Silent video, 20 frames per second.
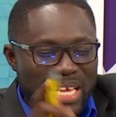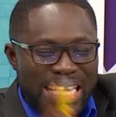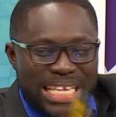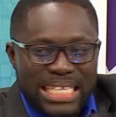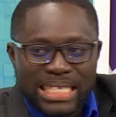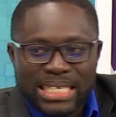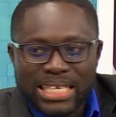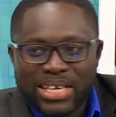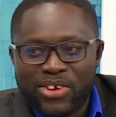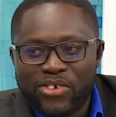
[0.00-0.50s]

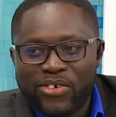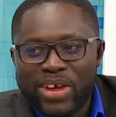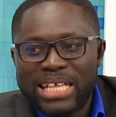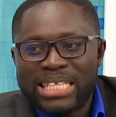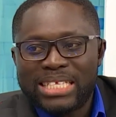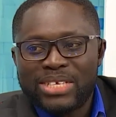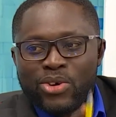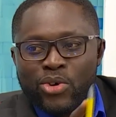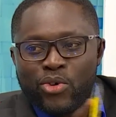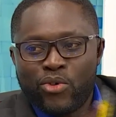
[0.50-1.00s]

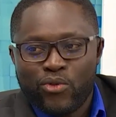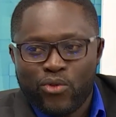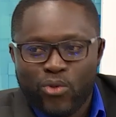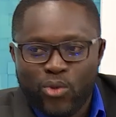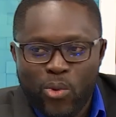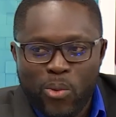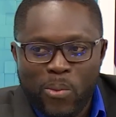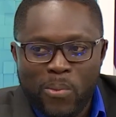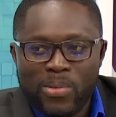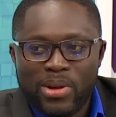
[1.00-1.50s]
integrate,
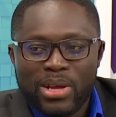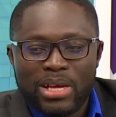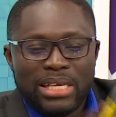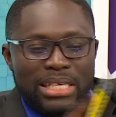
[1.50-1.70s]
groom,